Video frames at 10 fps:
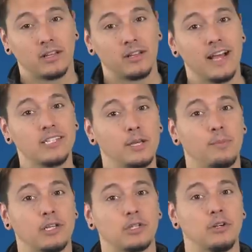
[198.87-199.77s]
the classic
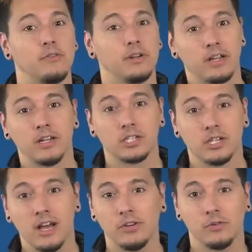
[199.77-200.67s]
picture of a
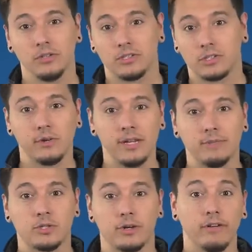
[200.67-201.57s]
gunshot or a
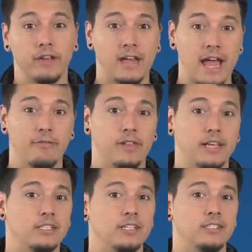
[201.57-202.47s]
scream triggering an
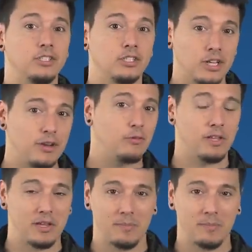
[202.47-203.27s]
avalanche is generally